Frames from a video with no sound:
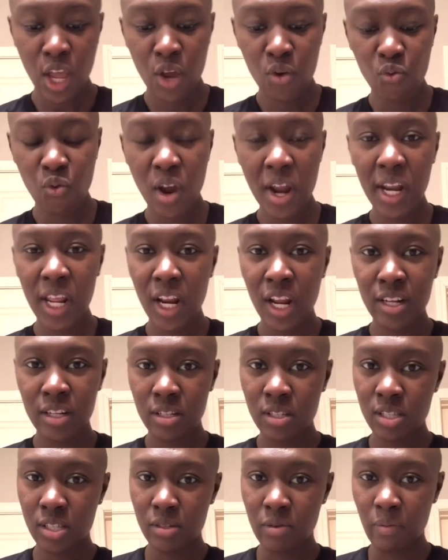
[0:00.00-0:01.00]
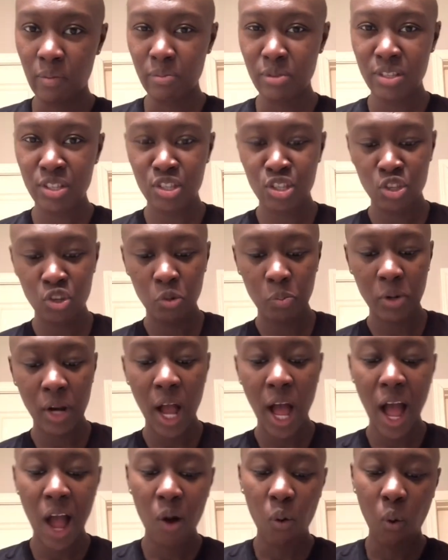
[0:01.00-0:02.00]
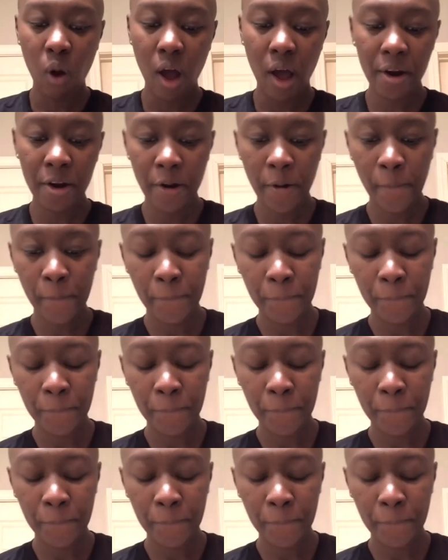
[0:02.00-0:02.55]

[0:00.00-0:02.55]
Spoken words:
run it under some super hot water,